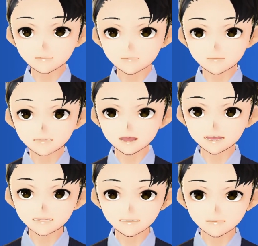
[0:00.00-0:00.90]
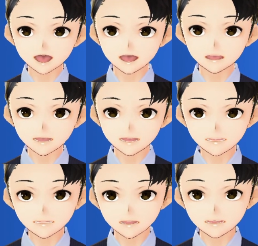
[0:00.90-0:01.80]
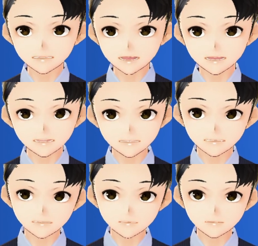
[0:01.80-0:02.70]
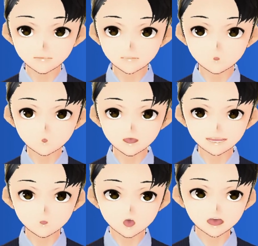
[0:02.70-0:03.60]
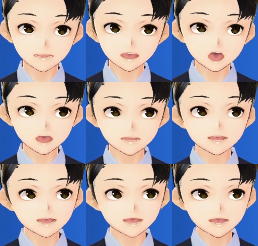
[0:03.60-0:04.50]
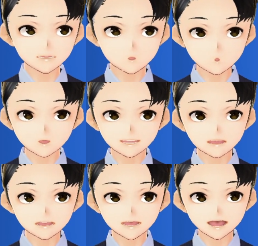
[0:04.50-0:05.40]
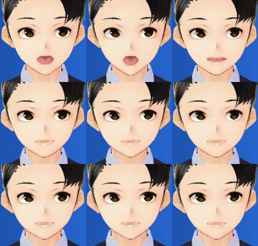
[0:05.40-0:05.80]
Steps are the instructions that will tell V where to go.